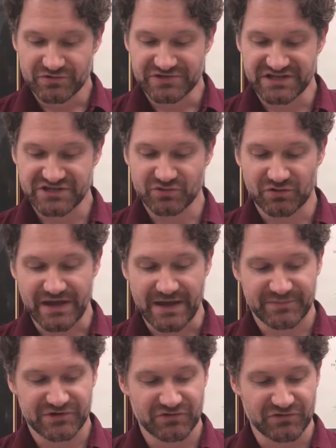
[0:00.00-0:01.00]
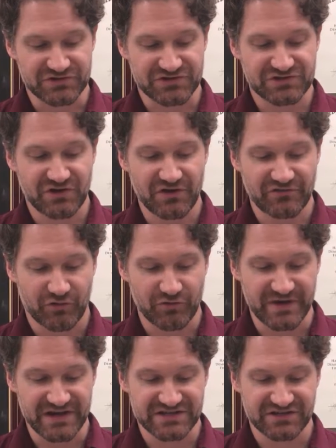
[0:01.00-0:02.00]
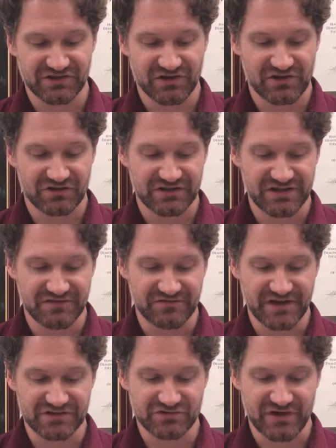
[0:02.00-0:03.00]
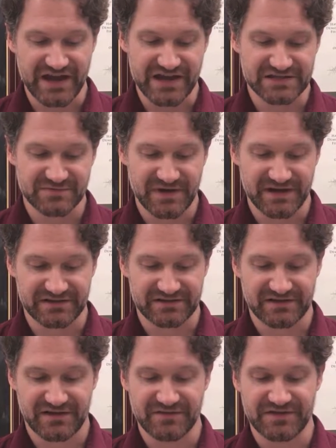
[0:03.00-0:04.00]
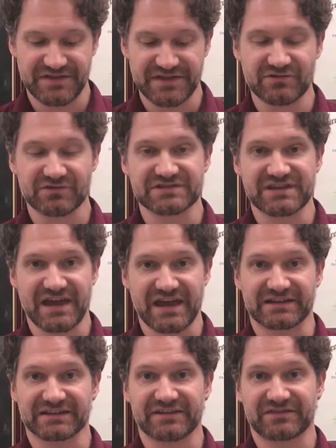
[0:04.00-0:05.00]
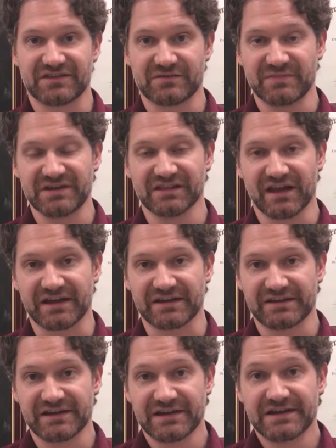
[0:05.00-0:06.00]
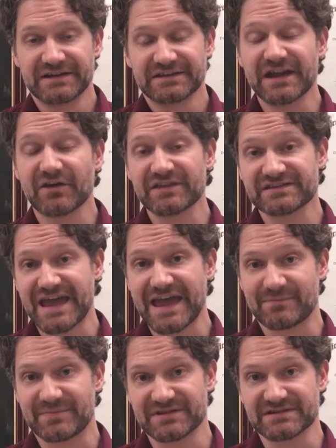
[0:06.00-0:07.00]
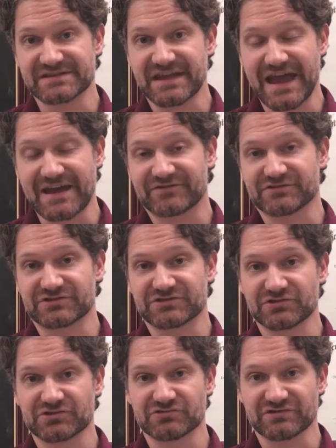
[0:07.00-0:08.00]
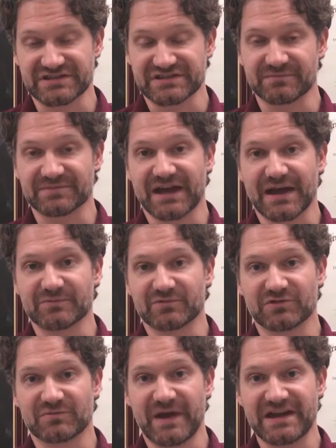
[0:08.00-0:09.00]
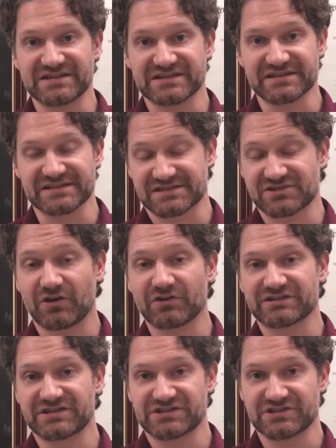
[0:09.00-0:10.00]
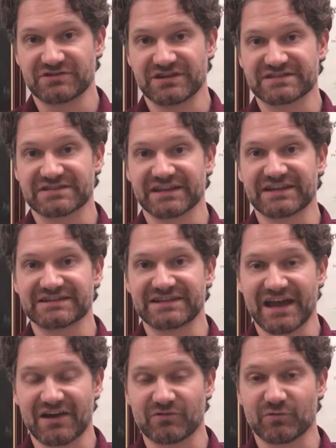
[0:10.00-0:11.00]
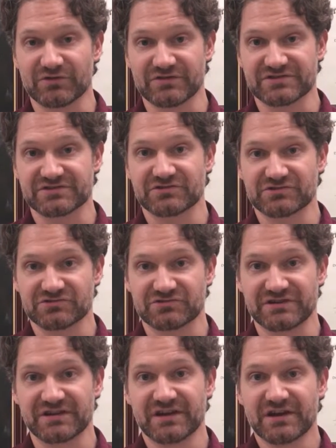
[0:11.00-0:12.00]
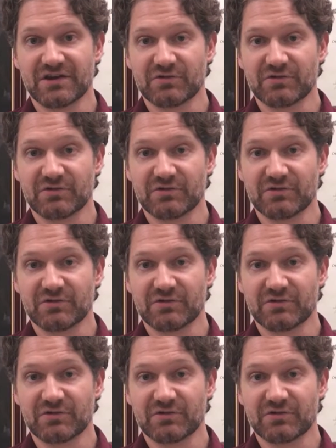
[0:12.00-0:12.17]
residual epidural scar formation along the ventral aspect of the thecal sac left to the midline. Now this happens after surgery sometimes with patients. Scar tissue gets laid down where the surgery